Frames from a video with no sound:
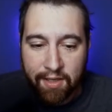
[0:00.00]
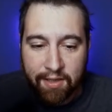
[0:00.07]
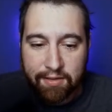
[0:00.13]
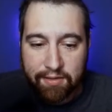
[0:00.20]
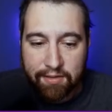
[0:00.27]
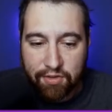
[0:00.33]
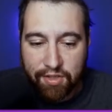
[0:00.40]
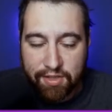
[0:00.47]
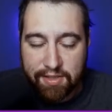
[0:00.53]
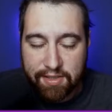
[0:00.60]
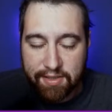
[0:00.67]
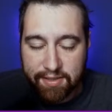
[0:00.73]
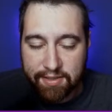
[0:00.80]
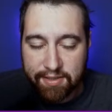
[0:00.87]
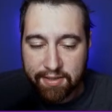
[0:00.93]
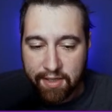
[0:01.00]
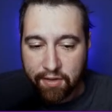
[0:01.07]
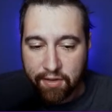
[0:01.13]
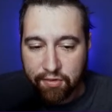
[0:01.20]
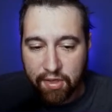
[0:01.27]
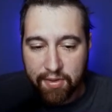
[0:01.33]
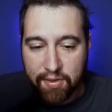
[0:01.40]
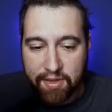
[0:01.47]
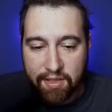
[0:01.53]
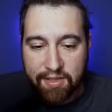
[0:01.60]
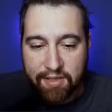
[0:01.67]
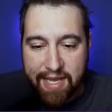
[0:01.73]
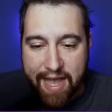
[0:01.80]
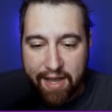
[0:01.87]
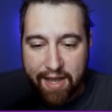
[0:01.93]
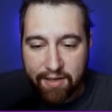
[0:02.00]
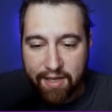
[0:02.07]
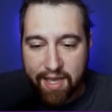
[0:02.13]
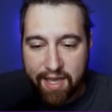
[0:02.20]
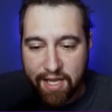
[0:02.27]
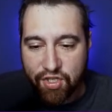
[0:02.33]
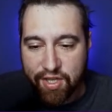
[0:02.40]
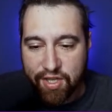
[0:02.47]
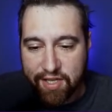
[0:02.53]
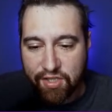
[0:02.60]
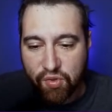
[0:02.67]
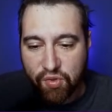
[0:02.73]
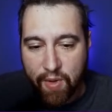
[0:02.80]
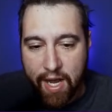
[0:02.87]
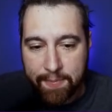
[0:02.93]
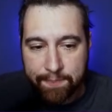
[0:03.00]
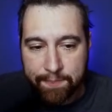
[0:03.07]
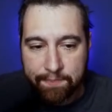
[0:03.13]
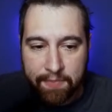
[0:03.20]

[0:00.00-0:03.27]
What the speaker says: just to throw in their Dialga to catch that swap.